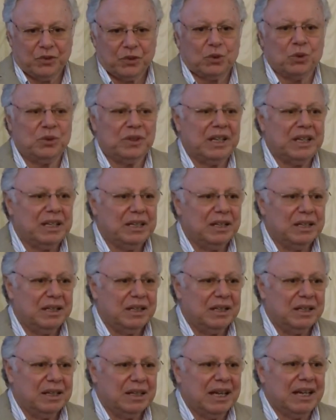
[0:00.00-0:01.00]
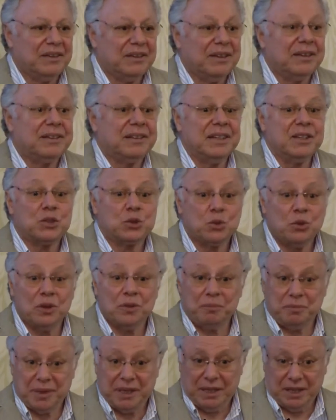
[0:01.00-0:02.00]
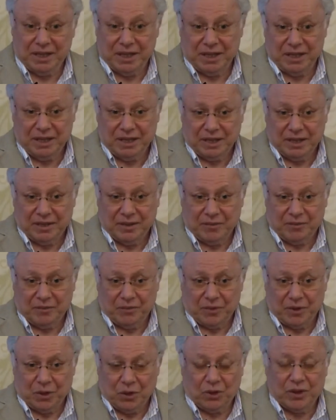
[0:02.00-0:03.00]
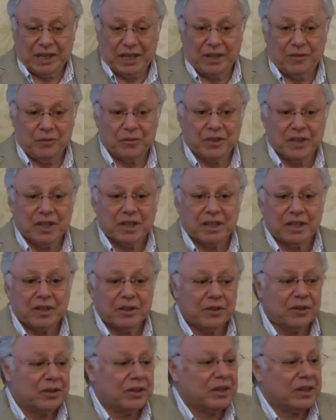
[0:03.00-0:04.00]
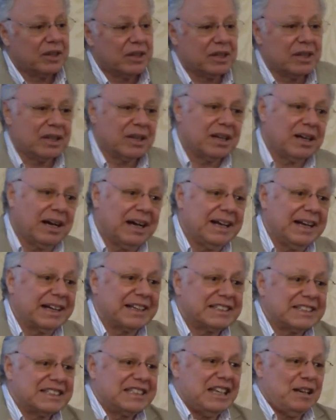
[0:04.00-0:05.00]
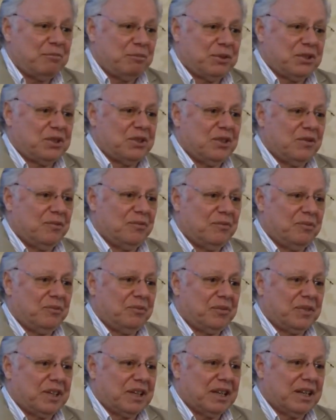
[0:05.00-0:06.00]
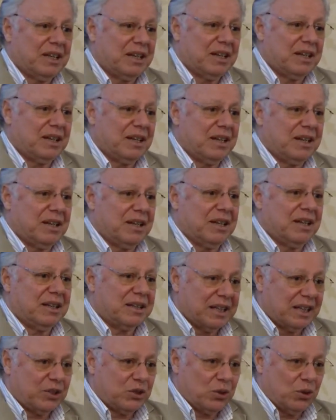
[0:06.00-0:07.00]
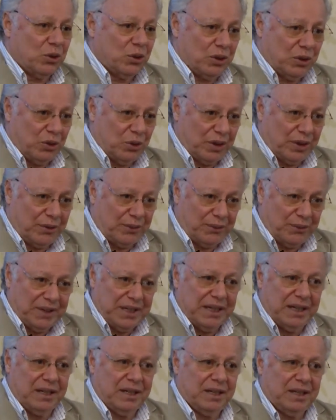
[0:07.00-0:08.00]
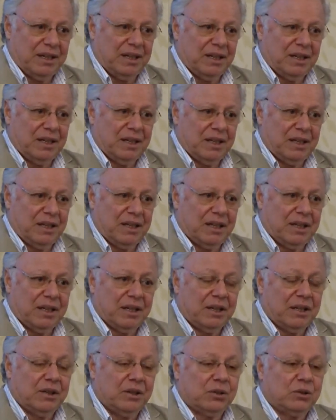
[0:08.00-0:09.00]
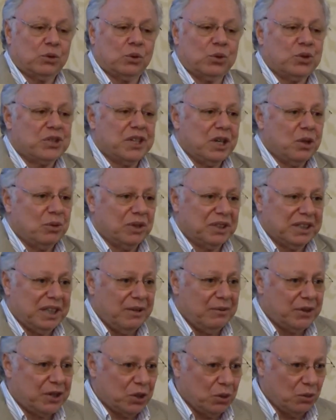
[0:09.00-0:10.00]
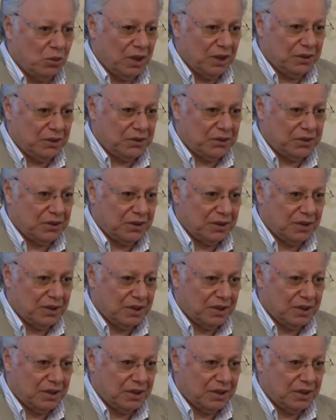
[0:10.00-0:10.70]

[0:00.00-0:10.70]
Today, and this would be, okay, I accept that you are free to say whatever you want,